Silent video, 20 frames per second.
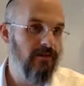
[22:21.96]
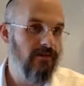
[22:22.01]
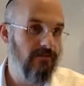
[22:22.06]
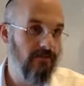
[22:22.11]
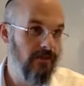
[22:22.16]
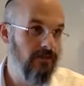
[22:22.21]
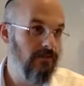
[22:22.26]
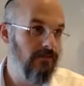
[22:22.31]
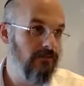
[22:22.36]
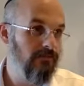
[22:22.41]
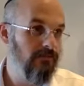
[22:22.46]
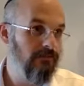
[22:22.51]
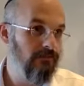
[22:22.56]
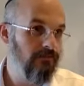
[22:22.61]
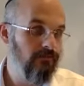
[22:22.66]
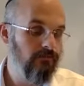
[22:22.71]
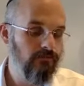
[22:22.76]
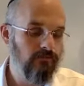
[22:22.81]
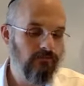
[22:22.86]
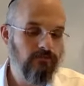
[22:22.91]
right?
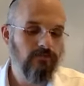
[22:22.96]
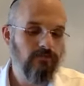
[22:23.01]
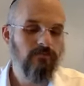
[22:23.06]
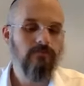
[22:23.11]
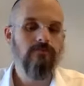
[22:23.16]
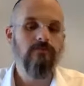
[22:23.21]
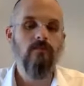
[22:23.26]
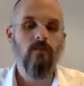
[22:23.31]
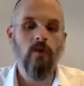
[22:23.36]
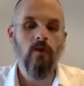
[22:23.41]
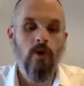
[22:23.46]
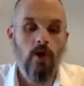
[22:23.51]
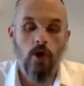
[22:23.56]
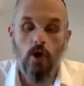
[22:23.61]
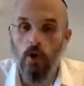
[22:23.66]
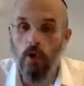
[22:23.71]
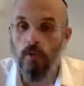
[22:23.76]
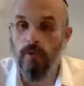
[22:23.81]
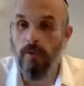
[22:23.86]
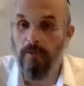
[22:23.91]

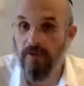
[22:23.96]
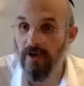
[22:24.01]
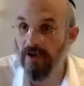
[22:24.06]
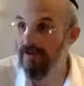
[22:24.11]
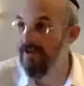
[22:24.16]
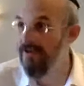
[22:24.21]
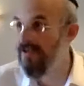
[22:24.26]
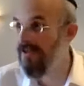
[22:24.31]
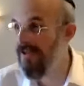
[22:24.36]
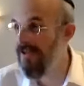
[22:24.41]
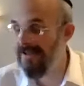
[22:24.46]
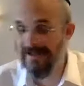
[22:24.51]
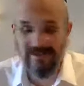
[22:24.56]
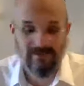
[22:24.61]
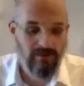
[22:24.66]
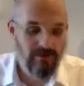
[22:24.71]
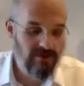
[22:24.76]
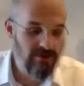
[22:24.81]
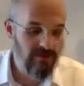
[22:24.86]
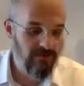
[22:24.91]
Ube and let's get
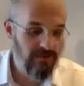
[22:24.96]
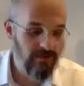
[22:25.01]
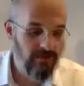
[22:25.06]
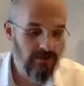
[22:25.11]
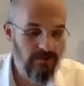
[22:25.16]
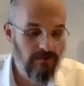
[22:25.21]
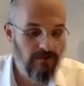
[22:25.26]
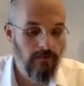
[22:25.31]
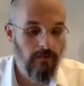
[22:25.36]
specifically